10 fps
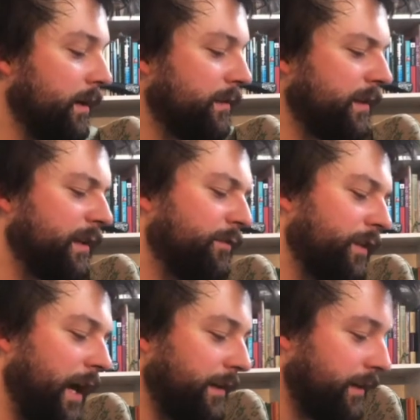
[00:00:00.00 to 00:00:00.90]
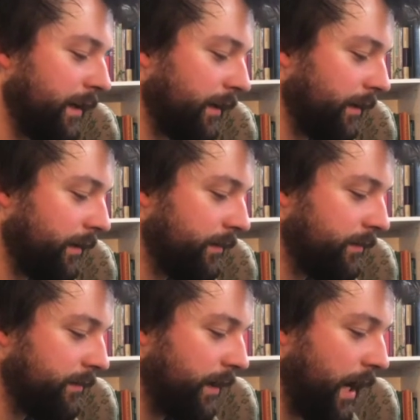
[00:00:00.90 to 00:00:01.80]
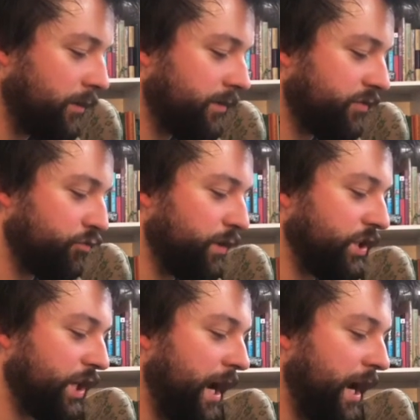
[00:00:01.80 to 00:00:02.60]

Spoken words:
Think of lightning. Hera's rich